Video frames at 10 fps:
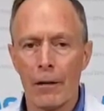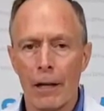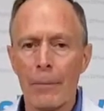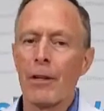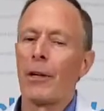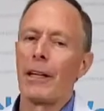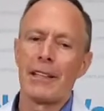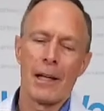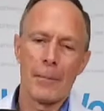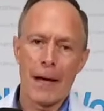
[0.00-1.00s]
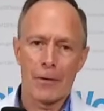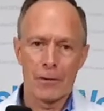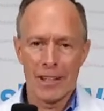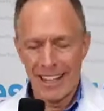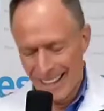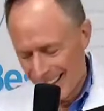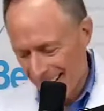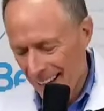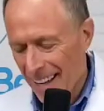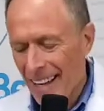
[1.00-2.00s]
I'm sorry, I said that backwards.
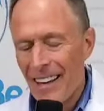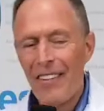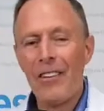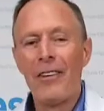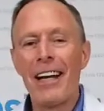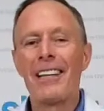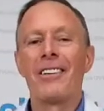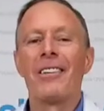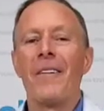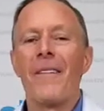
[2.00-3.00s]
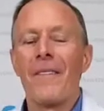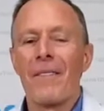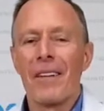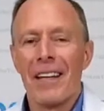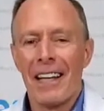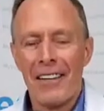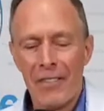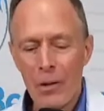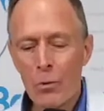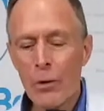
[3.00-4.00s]
If
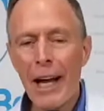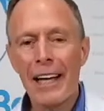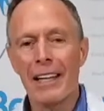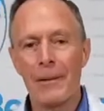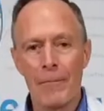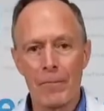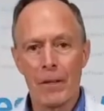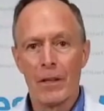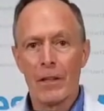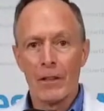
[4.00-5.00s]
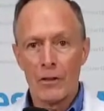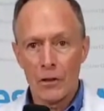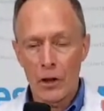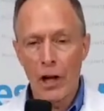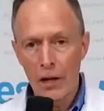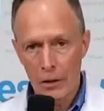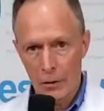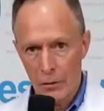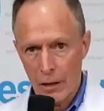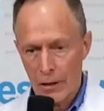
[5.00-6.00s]
you rank your hunger
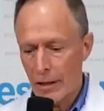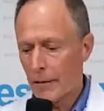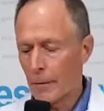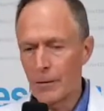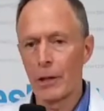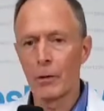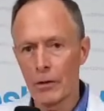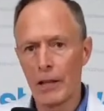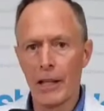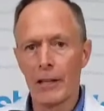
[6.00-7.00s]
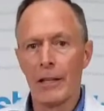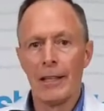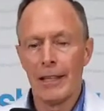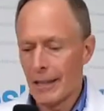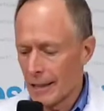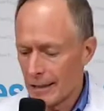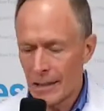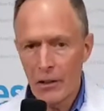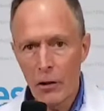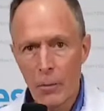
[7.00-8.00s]
throughout the day from 0 to 10,
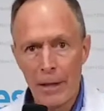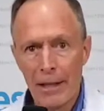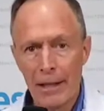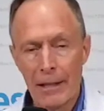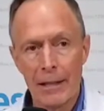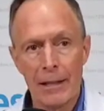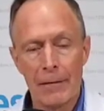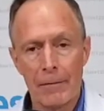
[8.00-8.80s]
0 being